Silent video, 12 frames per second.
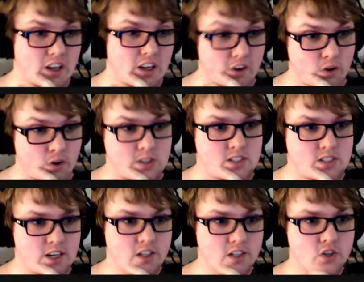Increased
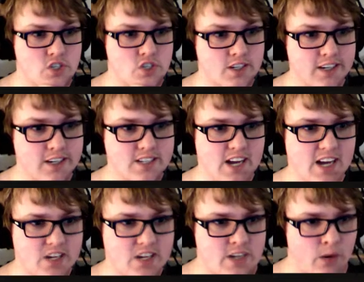stun. Your stunning
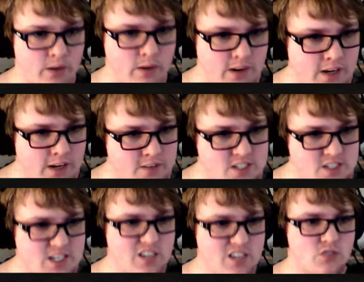attacks now render enemies
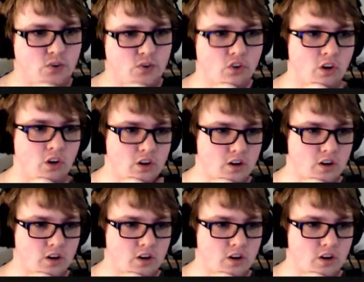dazed for longer.